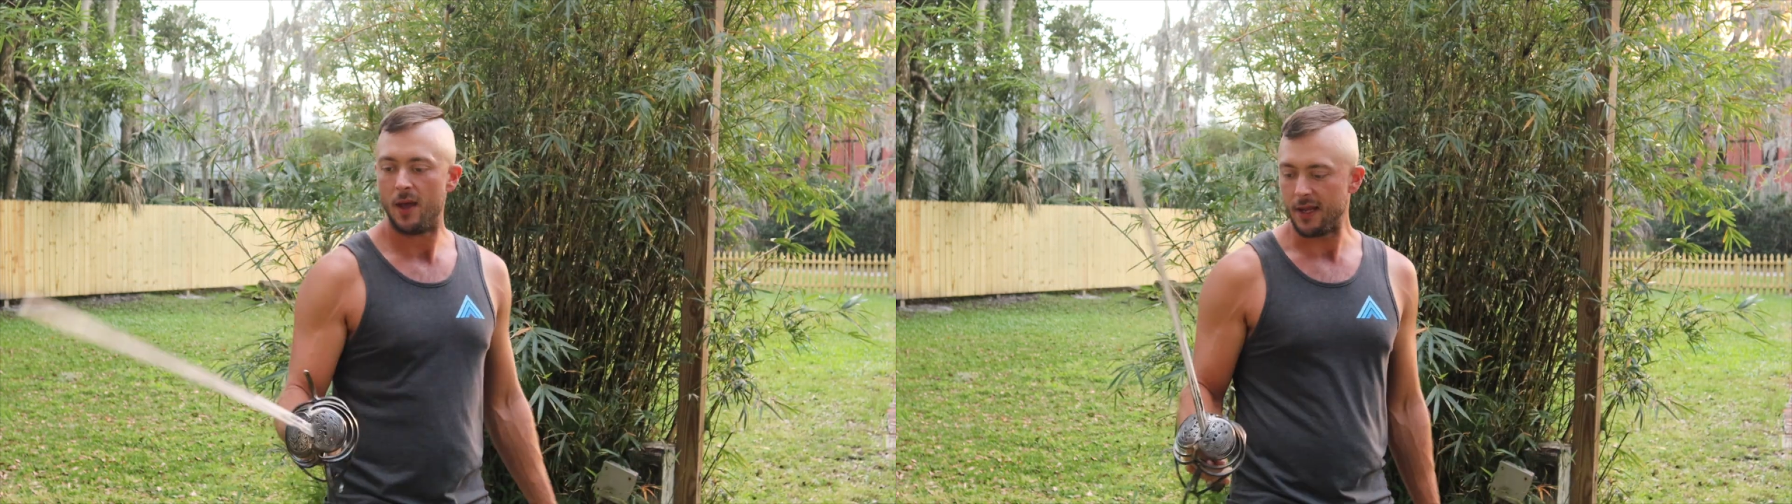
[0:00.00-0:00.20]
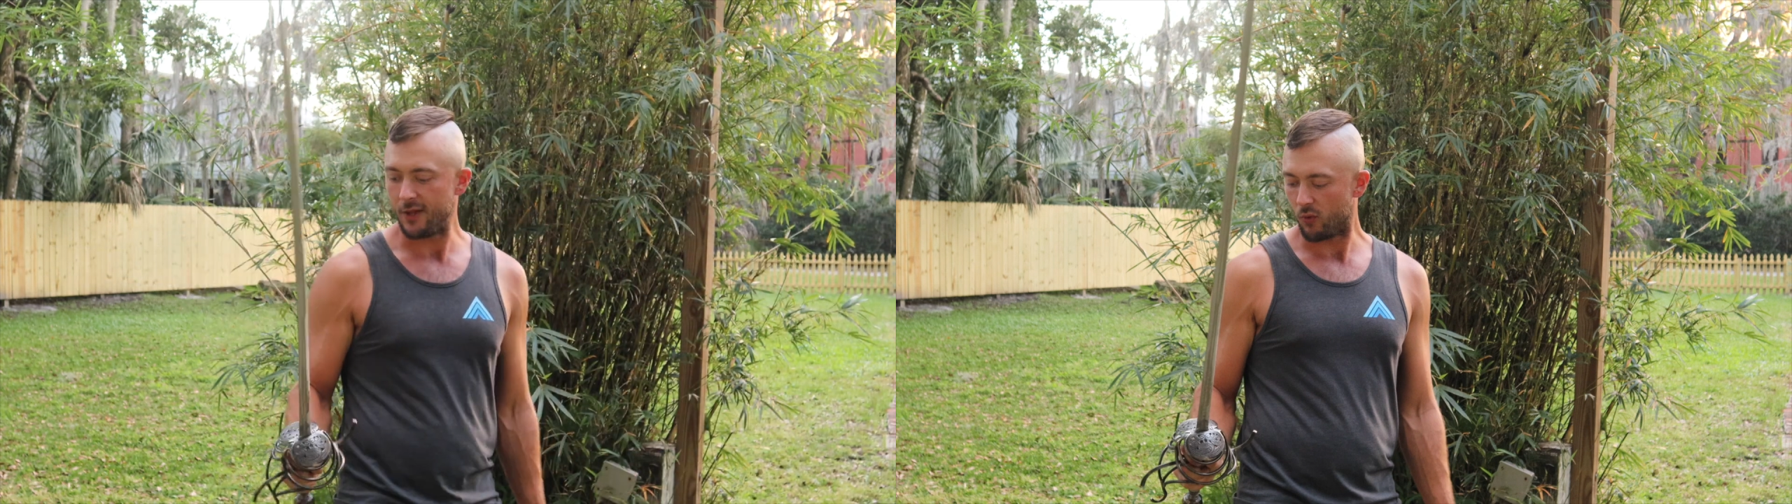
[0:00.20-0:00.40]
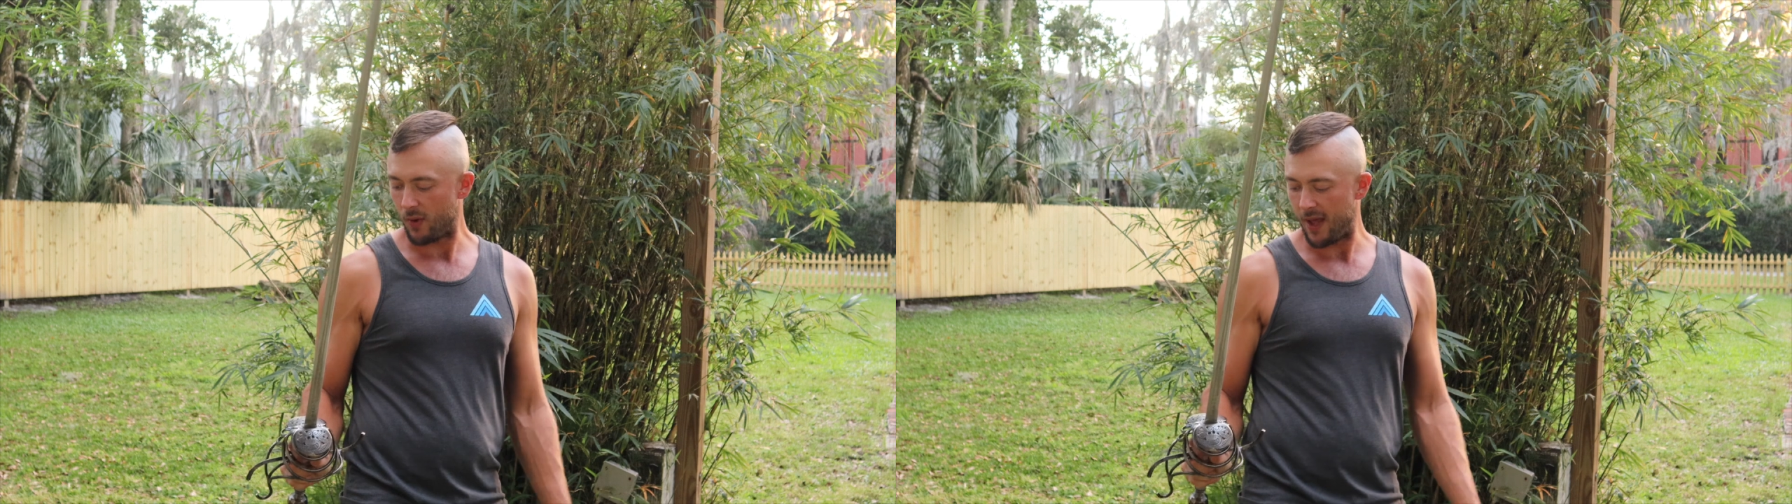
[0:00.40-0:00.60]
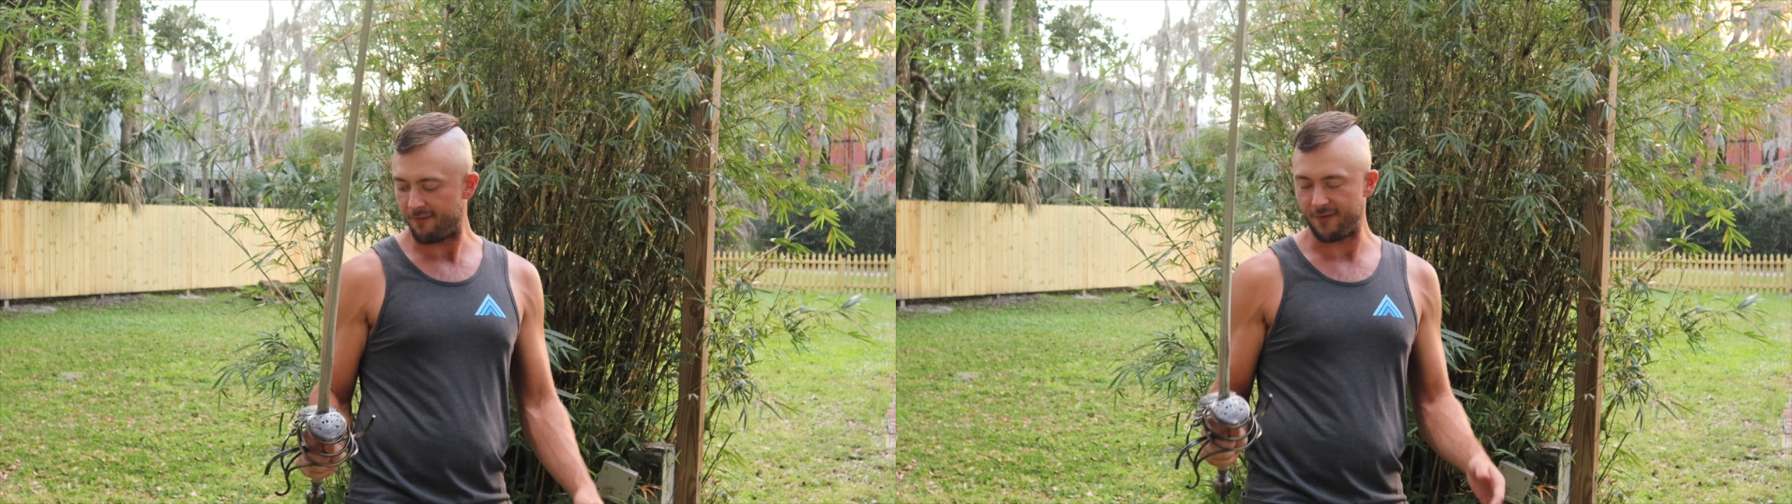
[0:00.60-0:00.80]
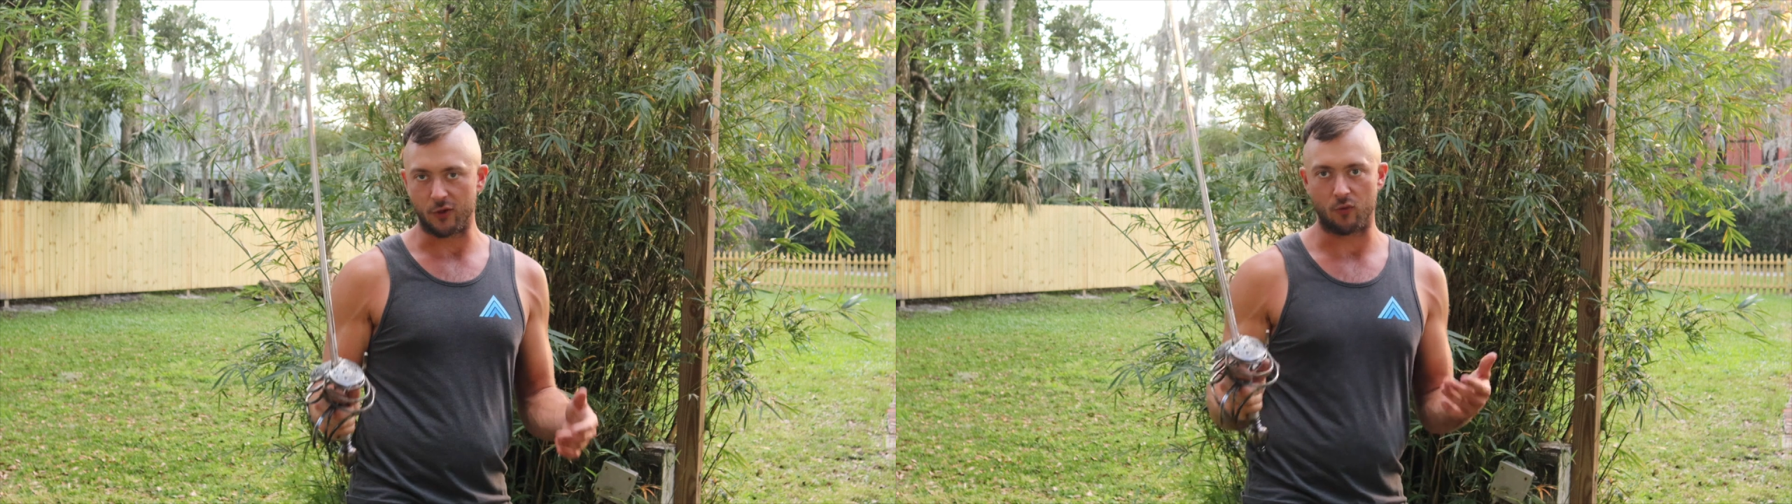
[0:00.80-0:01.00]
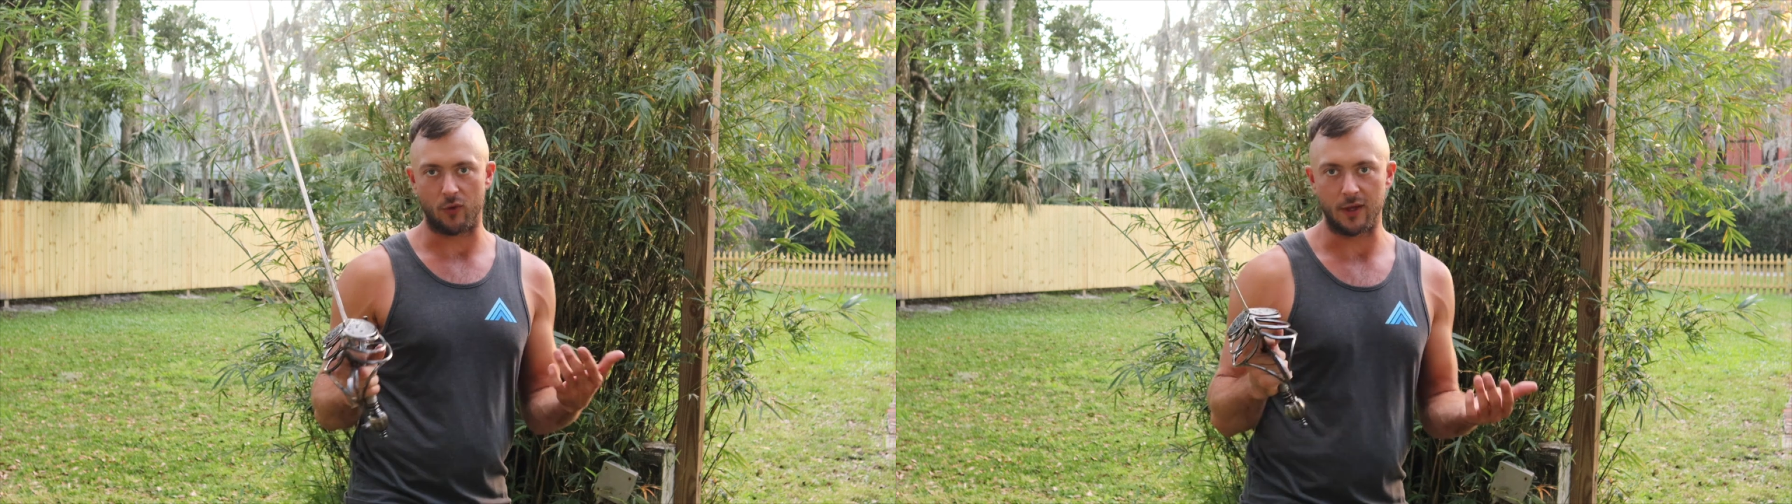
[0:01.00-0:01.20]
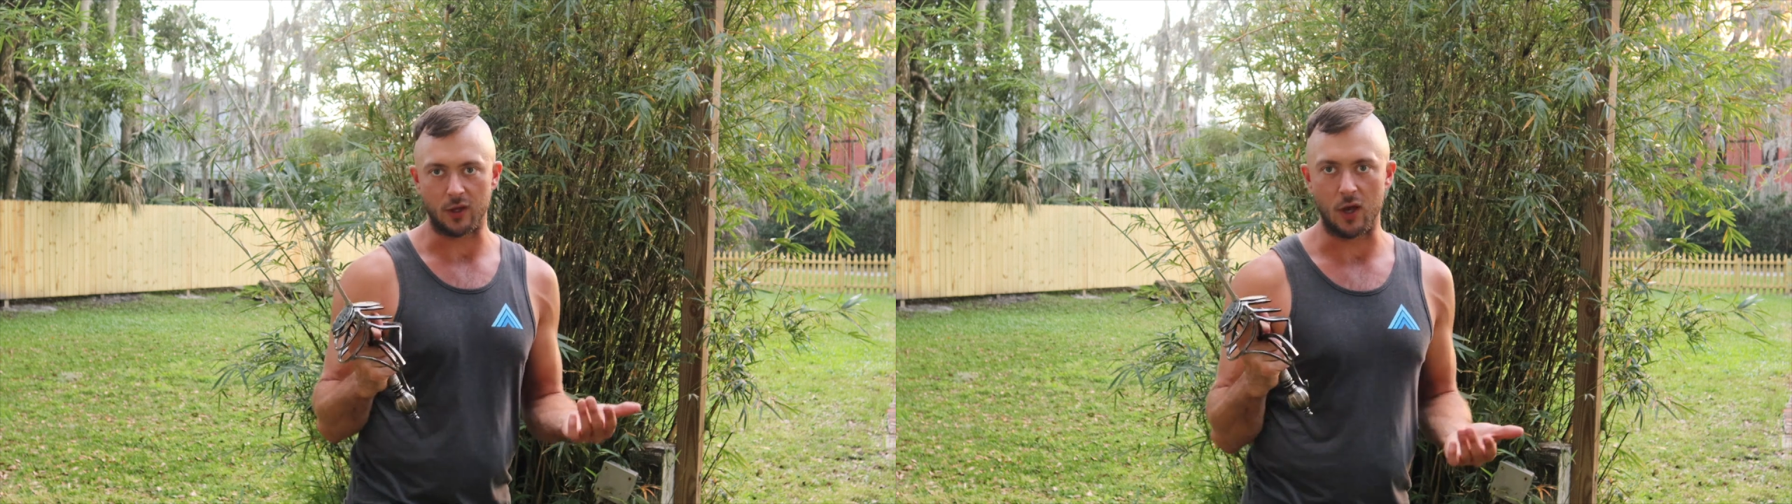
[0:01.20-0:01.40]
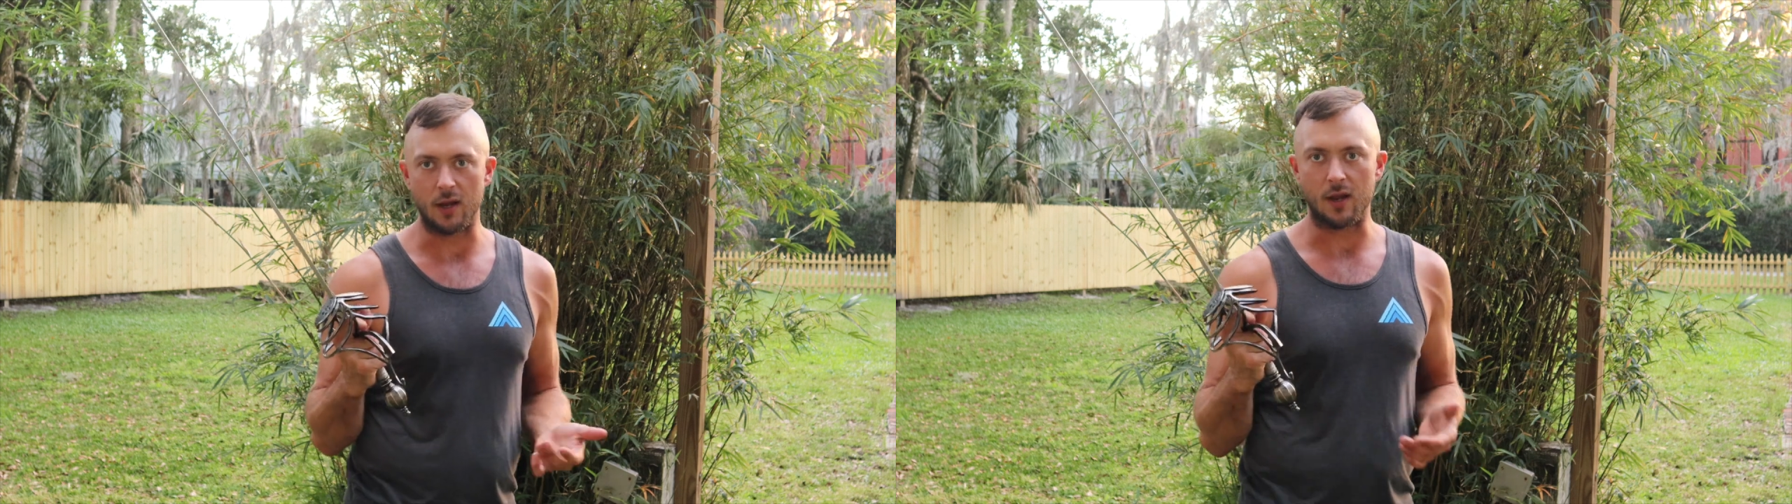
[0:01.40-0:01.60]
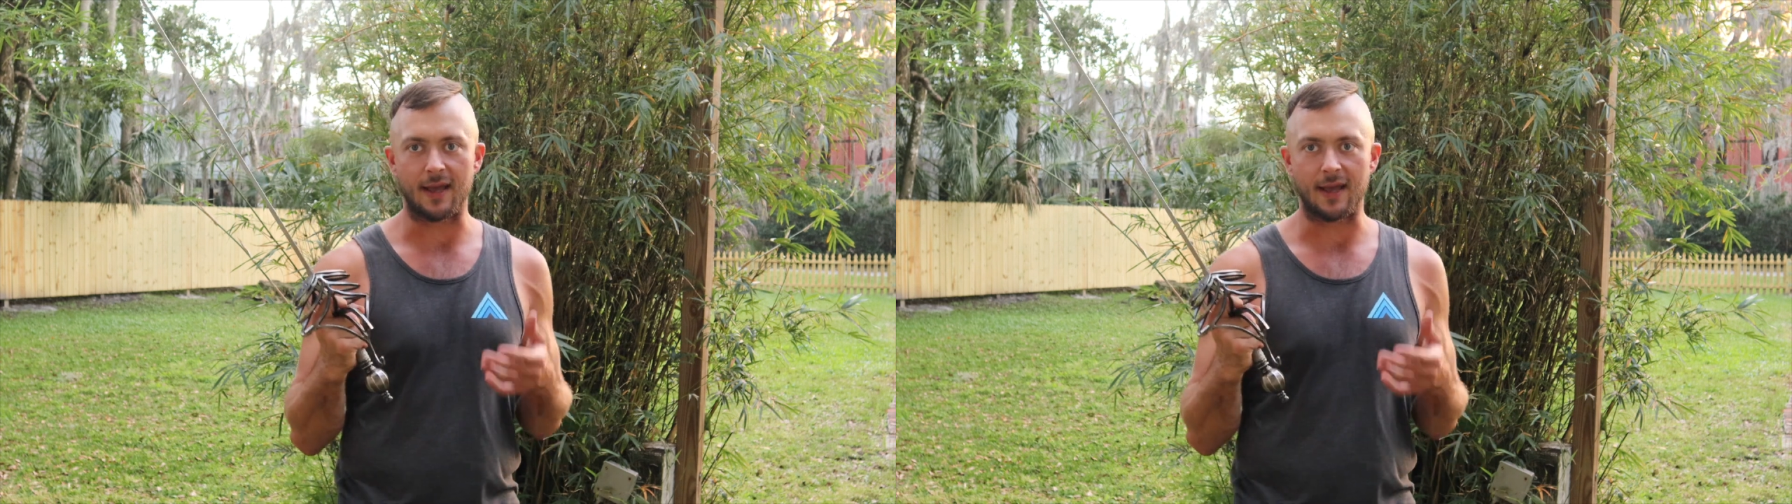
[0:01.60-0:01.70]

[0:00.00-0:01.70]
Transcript: Either way, feels really good.